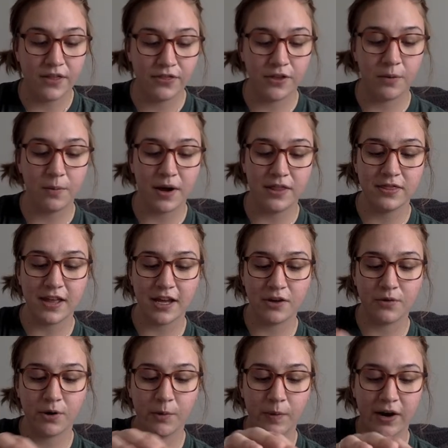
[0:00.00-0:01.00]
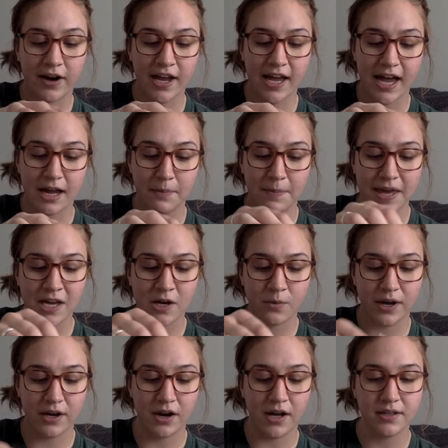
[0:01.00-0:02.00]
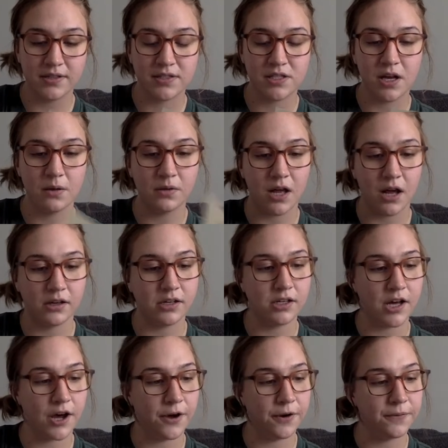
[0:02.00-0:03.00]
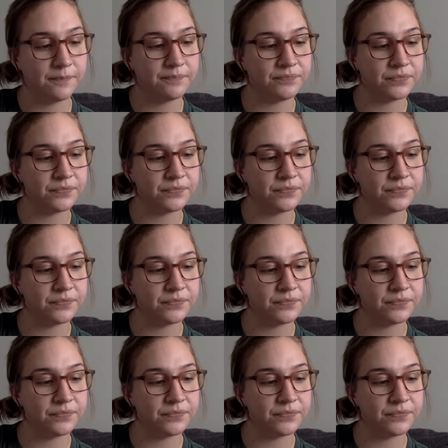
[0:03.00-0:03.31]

the one that you were wearing at a banquet not so long ago.